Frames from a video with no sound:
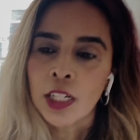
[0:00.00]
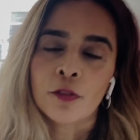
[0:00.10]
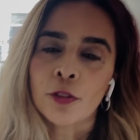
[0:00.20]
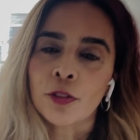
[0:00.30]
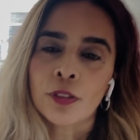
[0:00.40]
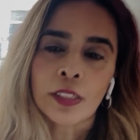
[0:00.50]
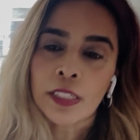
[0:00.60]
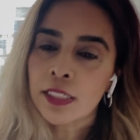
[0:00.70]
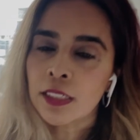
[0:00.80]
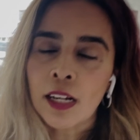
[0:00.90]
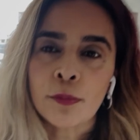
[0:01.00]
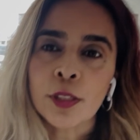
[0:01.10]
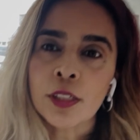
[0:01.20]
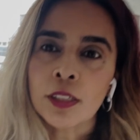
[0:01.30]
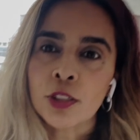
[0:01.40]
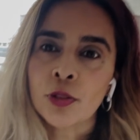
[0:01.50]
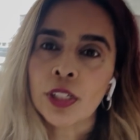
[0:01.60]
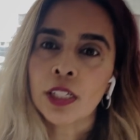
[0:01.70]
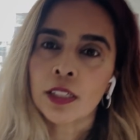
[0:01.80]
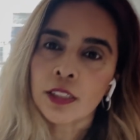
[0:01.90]
like I said, I've been
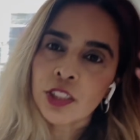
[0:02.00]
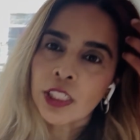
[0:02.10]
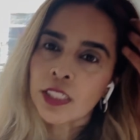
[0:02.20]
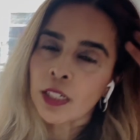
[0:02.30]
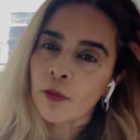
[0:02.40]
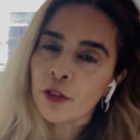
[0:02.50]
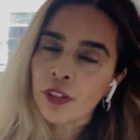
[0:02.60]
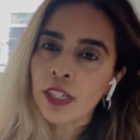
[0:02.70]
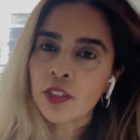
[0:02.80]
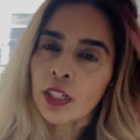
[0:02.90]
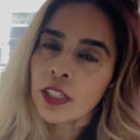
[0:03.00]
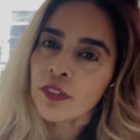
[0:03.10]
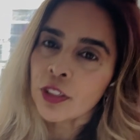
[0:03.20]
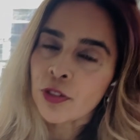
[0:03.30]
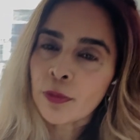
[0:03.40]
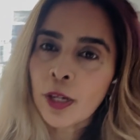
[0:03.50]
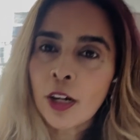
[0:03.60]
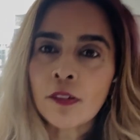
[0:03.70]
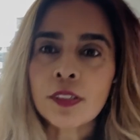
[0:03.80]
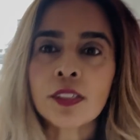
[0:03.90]
treating GSM for the last 11 years in my
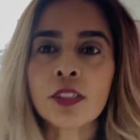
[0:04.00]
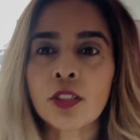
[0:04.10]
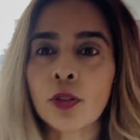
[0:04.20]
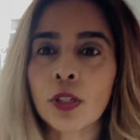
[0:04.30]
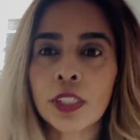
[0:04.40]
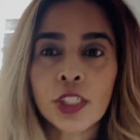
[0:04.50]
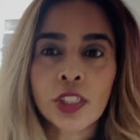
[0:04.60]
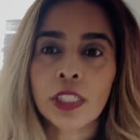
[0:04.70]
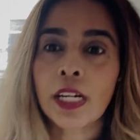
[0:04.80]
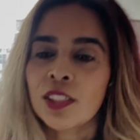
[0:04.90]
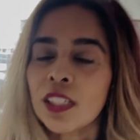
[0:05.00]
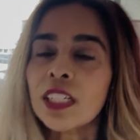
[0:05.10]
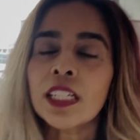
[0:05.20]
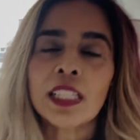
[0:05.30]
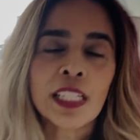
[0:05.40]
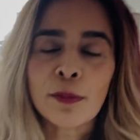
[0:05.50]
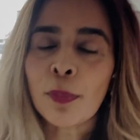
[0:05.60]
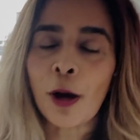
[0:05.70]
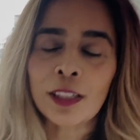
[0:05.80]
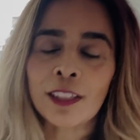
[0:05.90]
office, and so initially I silly
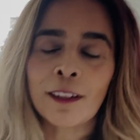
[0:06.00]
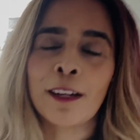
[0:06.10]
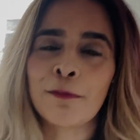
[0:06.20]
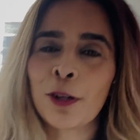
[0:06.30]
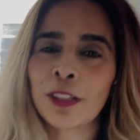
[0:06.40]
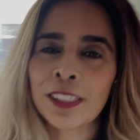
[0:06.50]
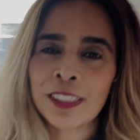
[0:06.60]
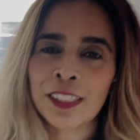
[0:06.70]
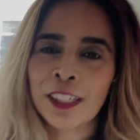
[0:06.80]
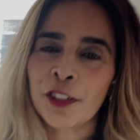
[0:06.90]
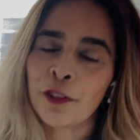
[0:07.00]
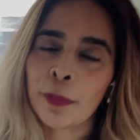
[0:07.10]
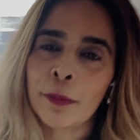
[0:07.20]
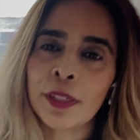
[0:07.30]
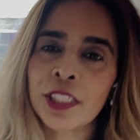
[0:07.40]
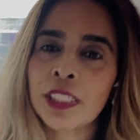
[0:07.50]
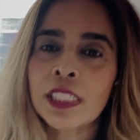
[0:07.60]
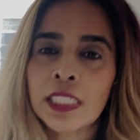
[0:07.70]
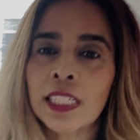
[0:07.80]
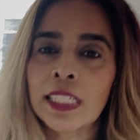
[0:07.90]
bought the Mona Lisa Touch for my patients,
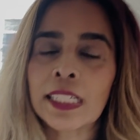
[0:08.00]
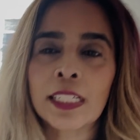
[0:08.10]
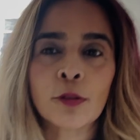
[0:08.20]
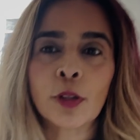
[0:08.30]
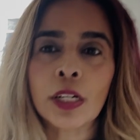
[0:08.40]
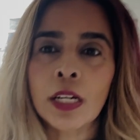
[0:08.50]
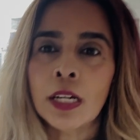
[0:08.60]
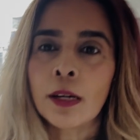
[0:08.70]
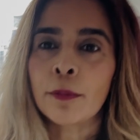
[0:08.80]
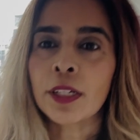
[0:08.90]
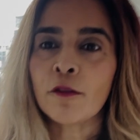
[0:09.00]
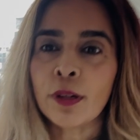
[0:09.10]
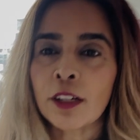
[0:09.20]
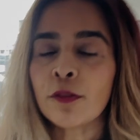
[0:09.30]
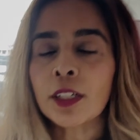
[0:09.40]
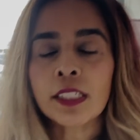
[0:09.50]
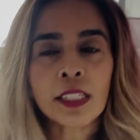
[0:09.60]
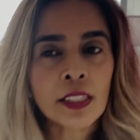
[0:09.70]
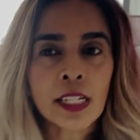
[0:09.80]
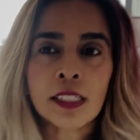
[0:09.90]
thinking that it would be a benefit, because
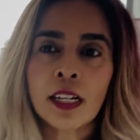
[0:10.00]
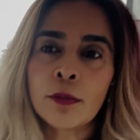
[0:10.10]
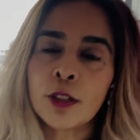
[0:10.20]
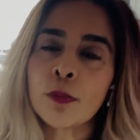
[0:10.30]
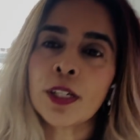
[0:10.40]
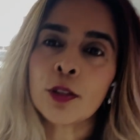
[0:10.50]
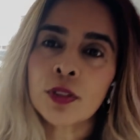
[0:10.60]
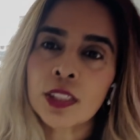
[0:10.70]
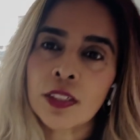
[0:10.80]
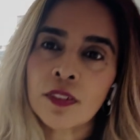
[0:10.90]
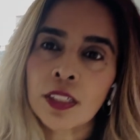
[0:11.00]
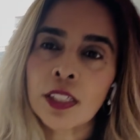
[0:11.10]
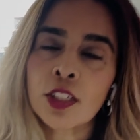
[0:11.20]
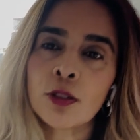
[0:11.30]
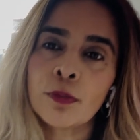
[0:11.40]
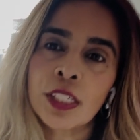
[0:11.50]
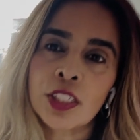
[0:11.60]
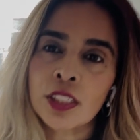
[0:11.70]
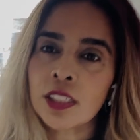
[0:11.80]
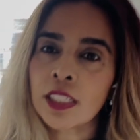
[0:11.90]
at that time nobody was giving it to
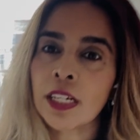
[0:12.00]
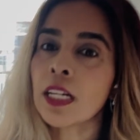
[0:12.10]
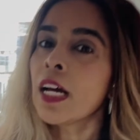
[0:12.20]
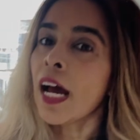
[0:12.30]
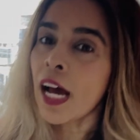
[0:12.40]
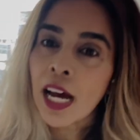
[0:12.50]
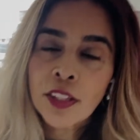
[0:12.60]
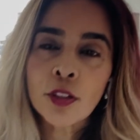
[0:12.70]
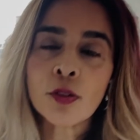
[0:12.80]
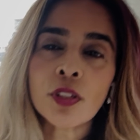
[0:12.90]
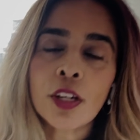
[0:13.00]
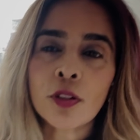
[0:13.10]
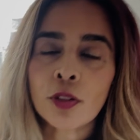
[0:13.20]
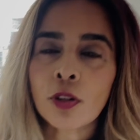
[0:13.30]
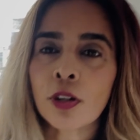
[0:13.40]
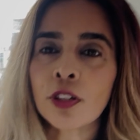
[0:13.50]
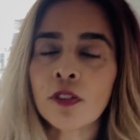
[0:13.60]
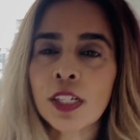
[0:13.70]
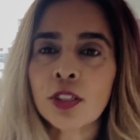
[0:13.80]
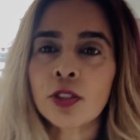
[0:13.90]
patients that had those other
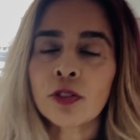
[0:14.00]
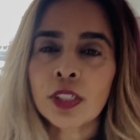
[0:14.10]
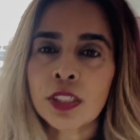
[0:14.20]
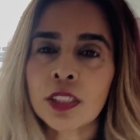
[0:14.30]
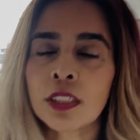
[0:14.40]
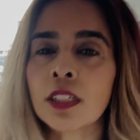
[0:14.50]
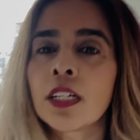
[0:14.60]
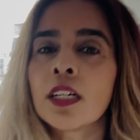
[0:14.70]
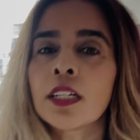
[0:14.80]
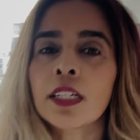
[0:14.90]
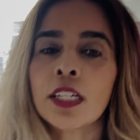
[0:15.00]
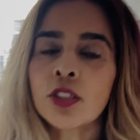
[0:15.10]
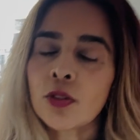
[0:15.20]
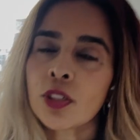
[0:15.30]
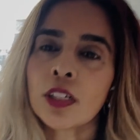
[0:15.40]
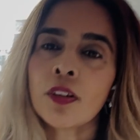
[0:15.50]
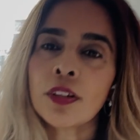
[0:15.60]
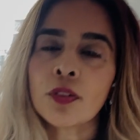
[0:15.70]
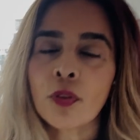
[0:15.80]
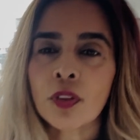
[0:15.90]
cardiovascular risk and cancers and all
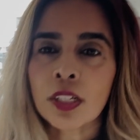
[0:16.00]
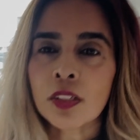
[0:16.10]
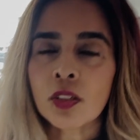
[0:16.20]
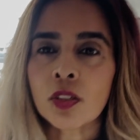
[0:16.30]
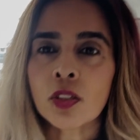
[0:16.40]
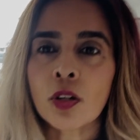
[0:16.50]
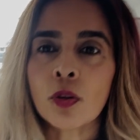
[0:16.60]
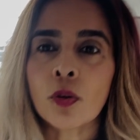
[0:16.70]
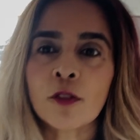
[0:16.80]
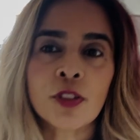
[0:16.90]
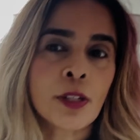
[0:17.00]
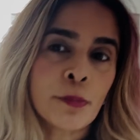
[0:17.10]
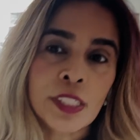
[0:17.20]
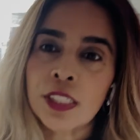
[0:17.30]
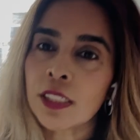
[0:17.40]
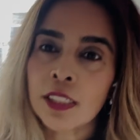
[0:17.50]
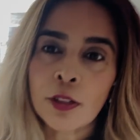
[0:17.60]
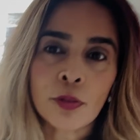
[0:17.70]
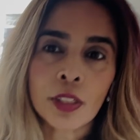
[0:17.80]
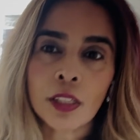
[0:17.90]
those other things. And so for some patients,
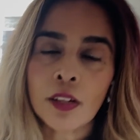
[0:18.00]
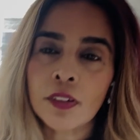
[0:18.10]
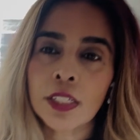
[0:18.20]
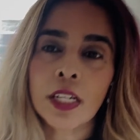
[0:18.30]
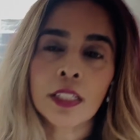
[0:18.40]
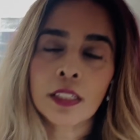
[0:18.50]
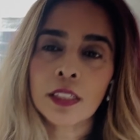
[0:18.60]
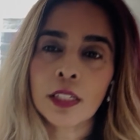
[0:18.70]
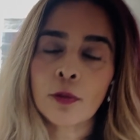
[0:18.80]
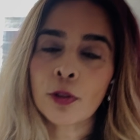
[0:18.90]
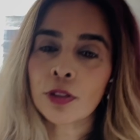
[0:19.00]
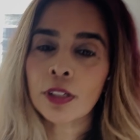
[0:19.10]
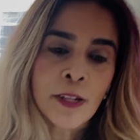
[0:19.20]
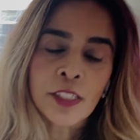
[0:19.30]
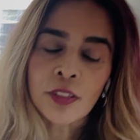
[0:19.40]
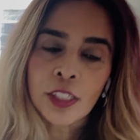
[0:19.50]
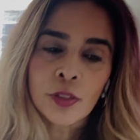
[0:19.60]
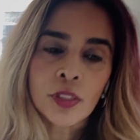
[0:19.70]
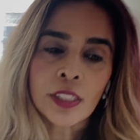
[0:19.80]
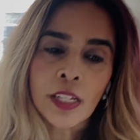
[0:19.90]
they really love it and they work, and so they
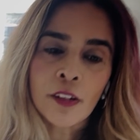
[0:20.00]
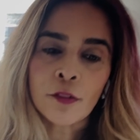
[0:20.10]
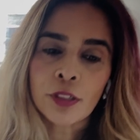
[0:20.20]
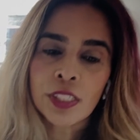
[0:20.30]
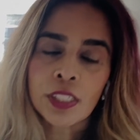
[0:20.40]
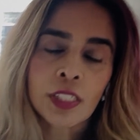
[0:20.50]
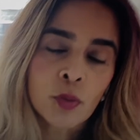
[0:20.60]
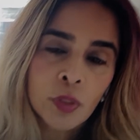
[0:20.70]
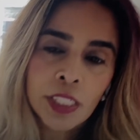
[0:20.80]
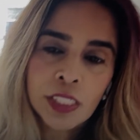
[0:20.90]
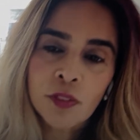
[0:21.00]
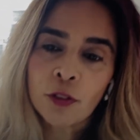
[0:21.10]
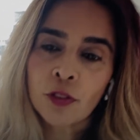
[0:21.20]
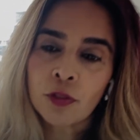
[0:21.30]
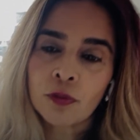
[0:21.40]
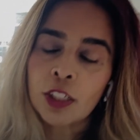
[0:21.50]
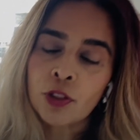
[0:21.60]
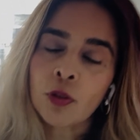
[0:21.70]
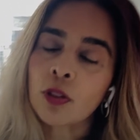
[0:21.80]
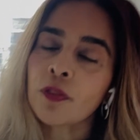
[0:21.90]
use it every 6 weeks for a
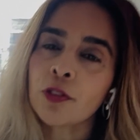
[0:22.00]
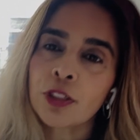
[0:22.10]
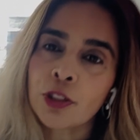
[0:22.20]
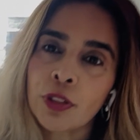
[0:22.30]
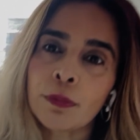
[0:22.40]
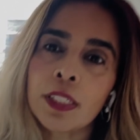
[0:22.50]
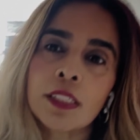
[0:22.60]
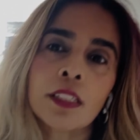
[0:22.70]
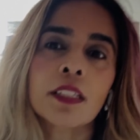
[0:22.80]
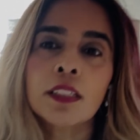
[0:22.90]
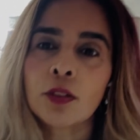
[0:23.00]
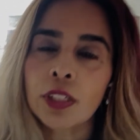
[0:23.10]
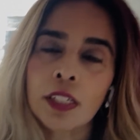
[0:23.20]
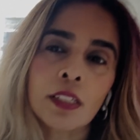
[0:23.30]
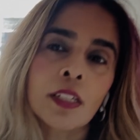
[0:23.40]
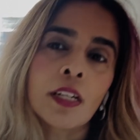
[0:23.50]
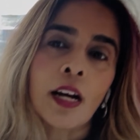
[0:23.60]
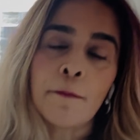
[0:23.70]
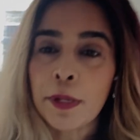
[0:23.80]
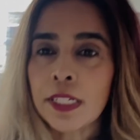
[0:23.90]
total of 3 treatments, and then they'll get
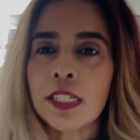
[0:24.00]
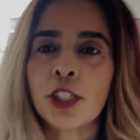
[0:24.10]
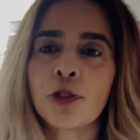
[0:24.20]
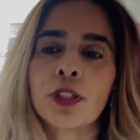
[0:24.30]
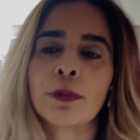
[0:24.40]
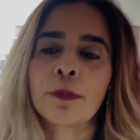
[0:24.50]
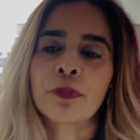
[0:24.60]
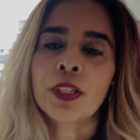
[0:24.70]
a maintenance treatment.